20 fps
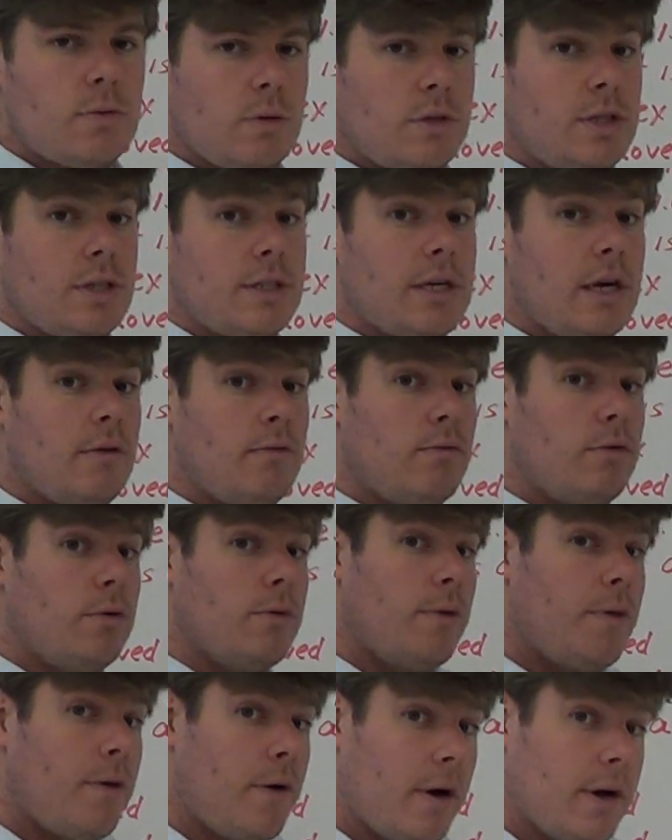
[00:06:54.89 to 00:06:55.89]
which is a
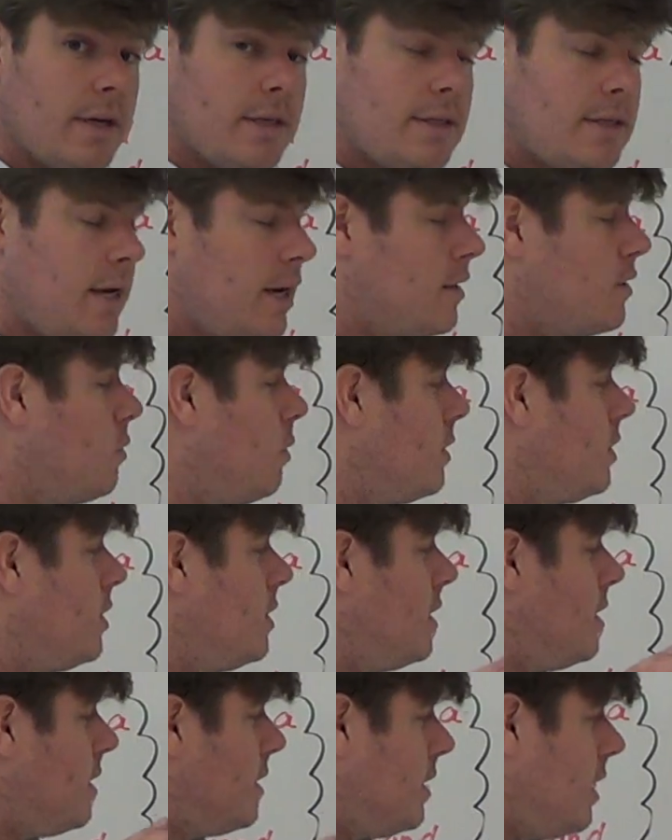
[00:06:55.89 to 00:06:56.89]
root 36, which
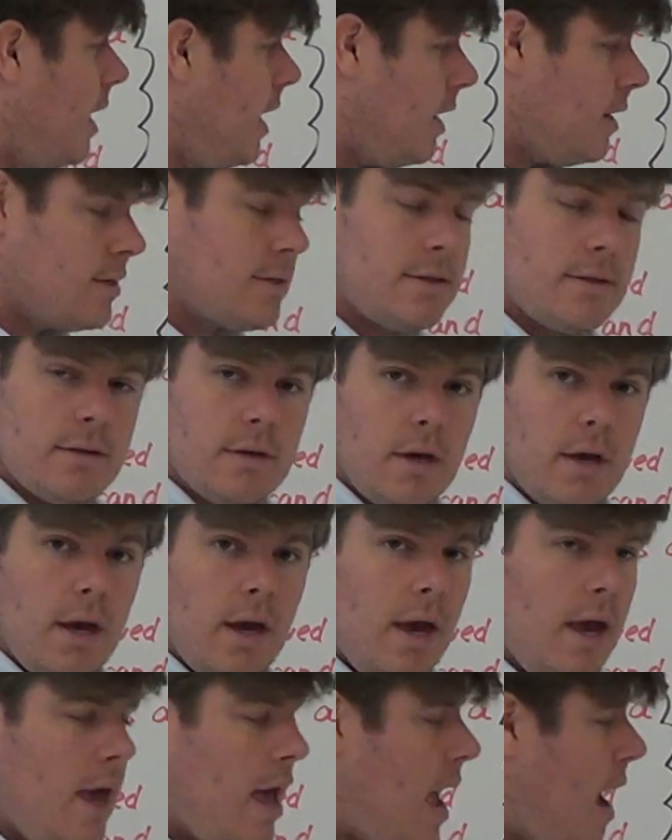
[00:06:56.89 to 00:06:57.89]
is 6.
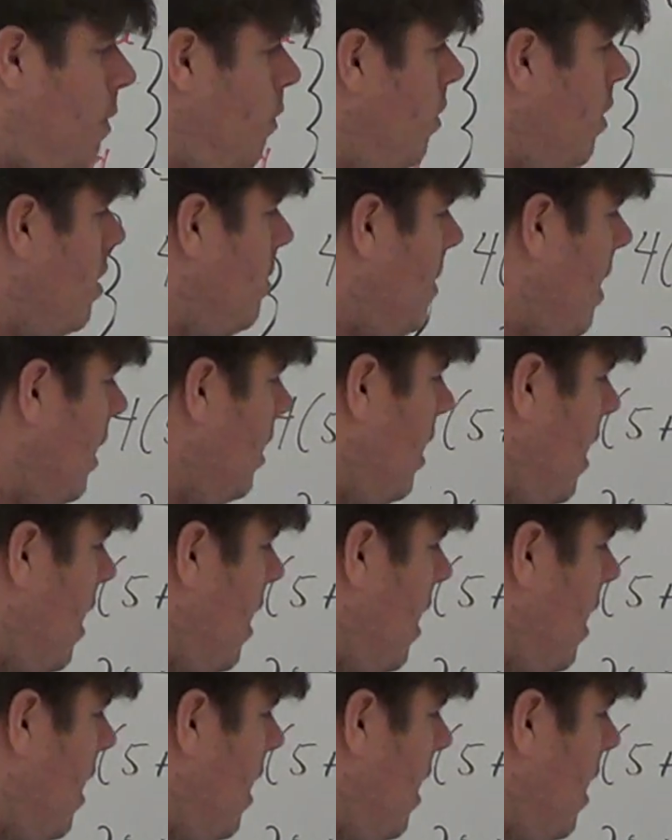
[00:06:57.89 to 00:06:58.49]
And what am I